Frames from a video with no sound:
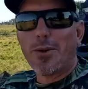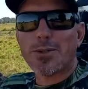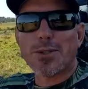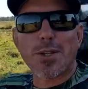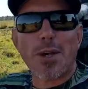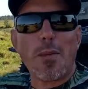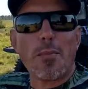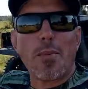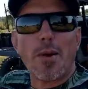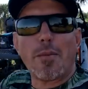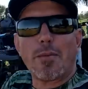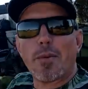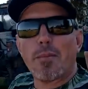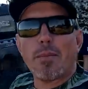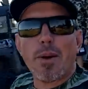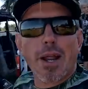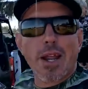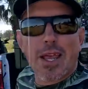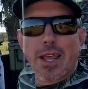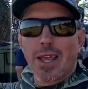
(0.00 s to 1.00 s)
What's up,
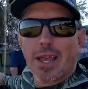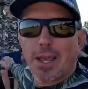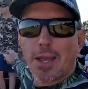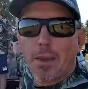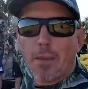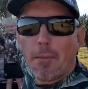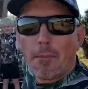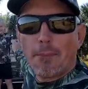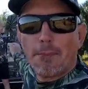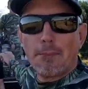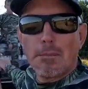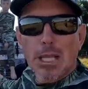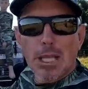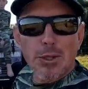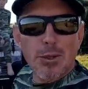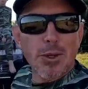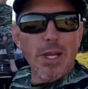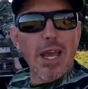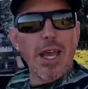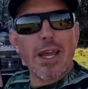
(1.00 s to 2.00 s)
everybody?
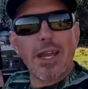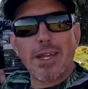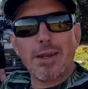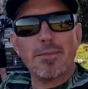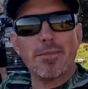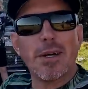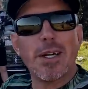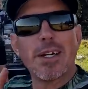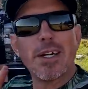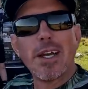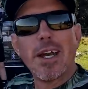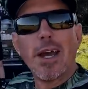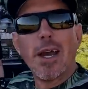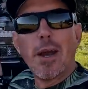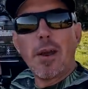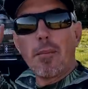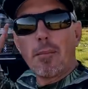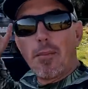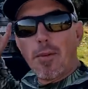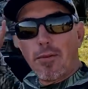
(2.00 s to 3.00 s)
Blue Gabe.
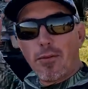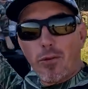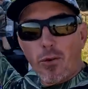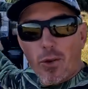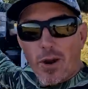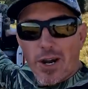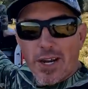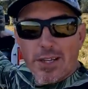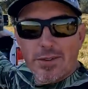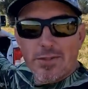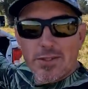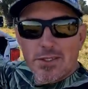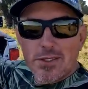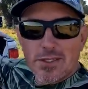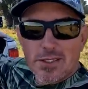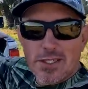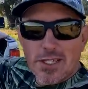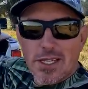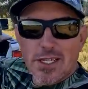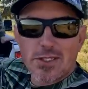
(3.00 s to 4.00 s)
Before I
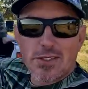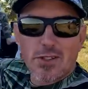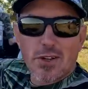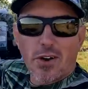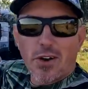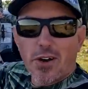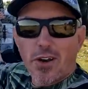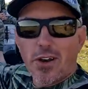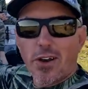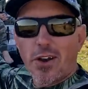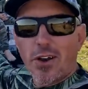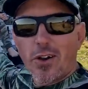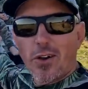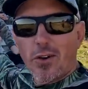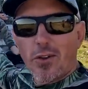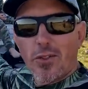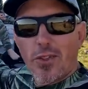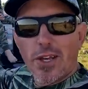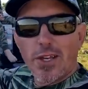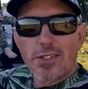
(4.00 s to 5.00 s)
even get started on
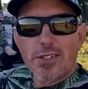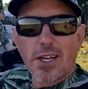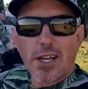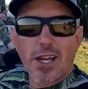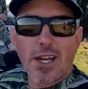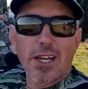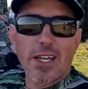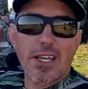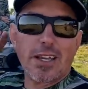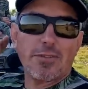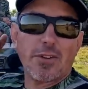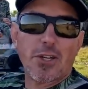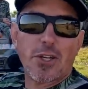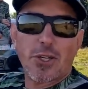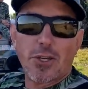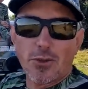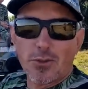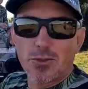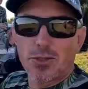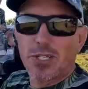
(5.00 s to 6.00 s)
all this, I got to give a
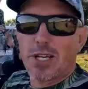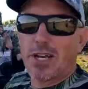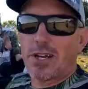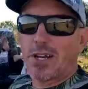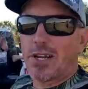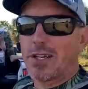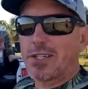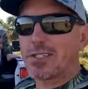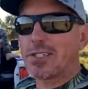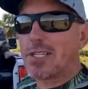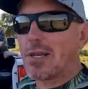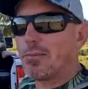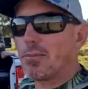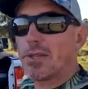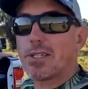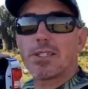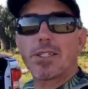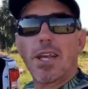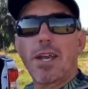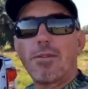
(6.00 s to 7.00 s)
huge shout out to
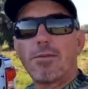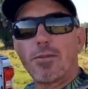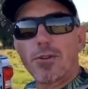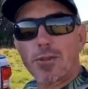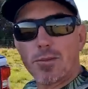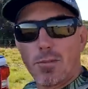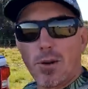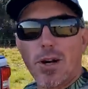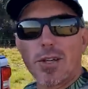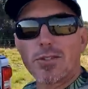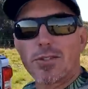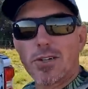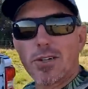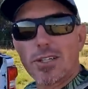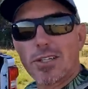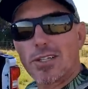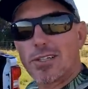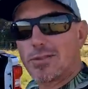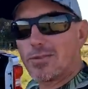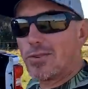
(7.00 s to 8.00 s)
SimpliSafe for
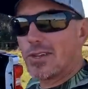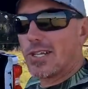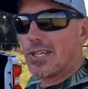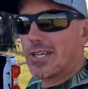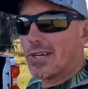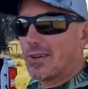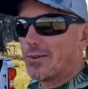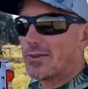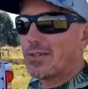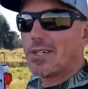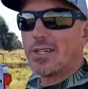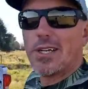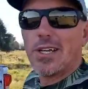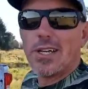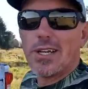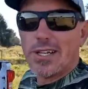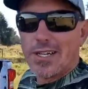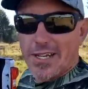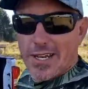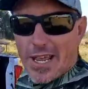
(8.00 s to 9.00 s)
sponsoring this video.
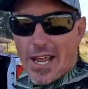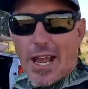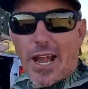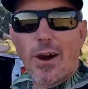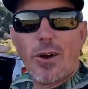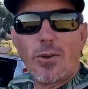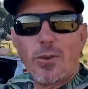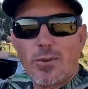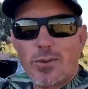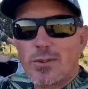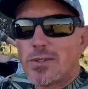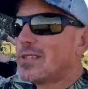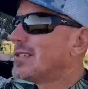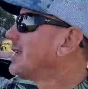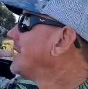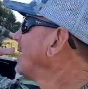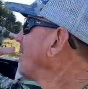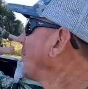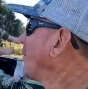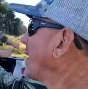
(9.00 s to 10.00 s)
Now
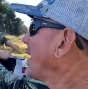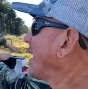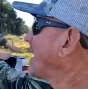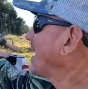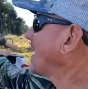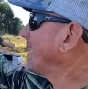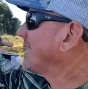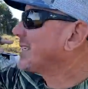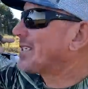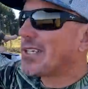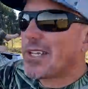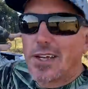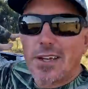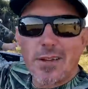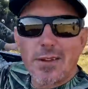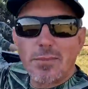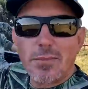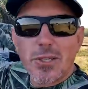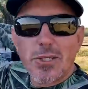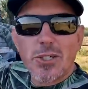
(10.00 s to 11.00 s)
we can get
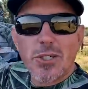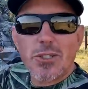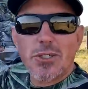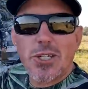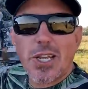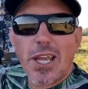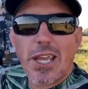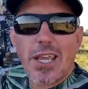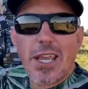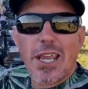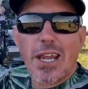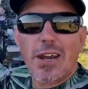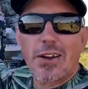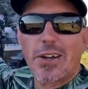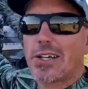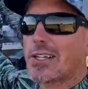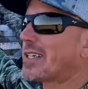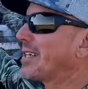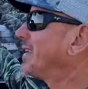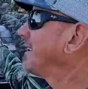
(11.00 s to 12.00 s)
to Mr. Jake
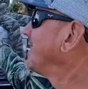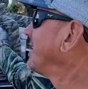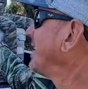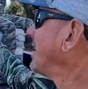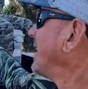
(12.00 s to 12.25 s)
Arrington,